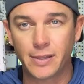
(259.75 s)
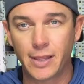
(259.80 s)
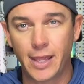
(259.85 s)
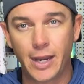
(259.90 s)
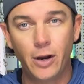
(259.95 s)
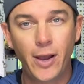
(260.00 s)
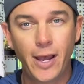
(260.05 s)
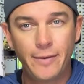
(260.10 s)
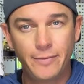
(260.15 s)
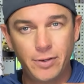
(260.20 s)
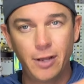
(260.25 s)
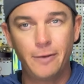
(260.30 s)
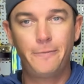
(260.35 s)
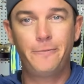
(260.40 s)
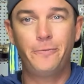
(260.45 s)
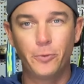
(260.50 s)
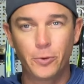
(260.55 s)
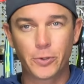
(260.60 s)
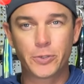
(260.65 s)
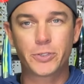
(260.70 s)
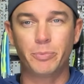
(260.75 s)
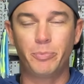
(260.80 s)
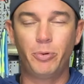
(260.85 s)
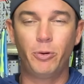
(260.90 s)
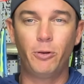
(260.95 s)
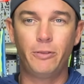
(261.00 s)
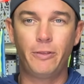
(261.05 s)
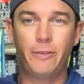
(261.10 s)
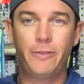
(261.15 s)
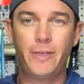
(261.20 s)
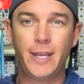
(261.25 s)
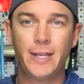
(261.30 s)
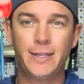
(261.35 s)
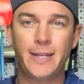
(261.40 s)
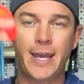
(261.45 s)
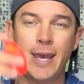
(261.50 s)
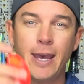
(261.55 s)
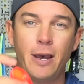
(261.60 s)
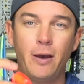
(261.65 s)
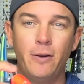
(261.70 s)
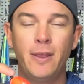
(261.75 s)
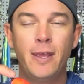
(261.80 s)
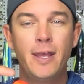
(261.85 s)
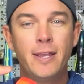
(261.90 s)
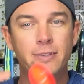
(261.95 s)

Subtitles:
They don't have enough force to pull the thing down.